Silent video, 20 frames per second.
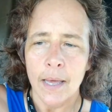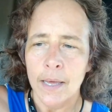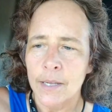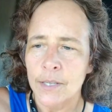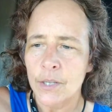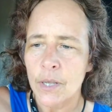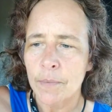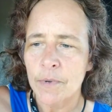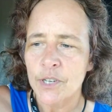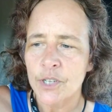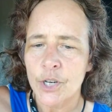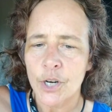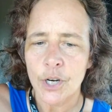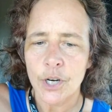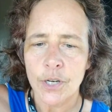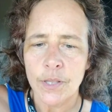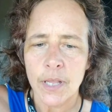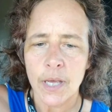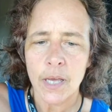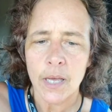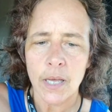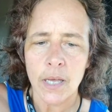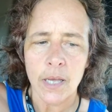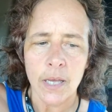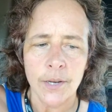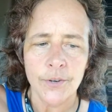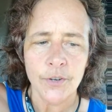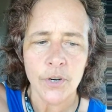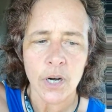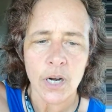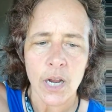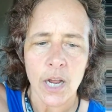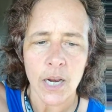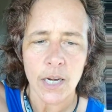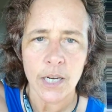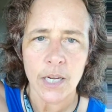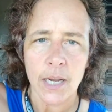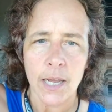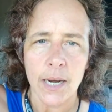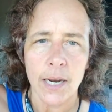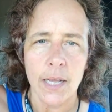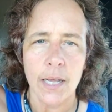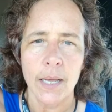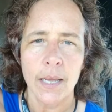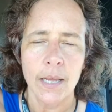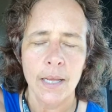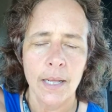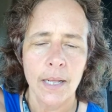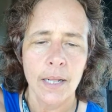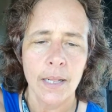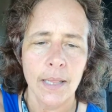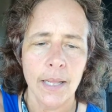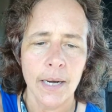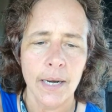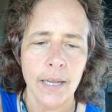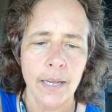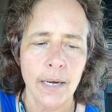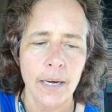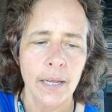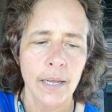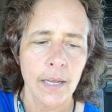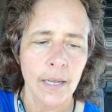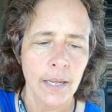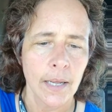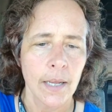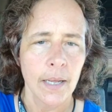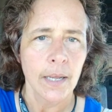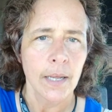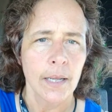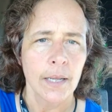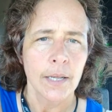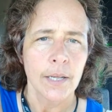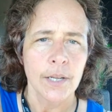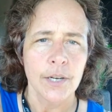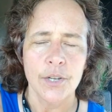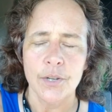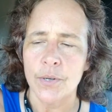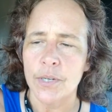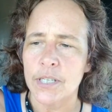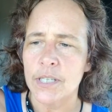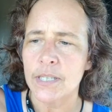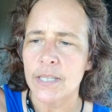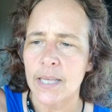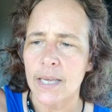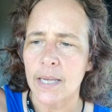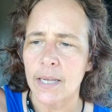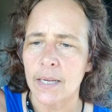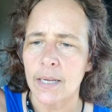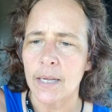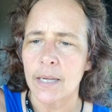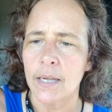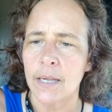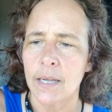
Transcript: so I'm going to turn the truck on. You got to let it do its thing.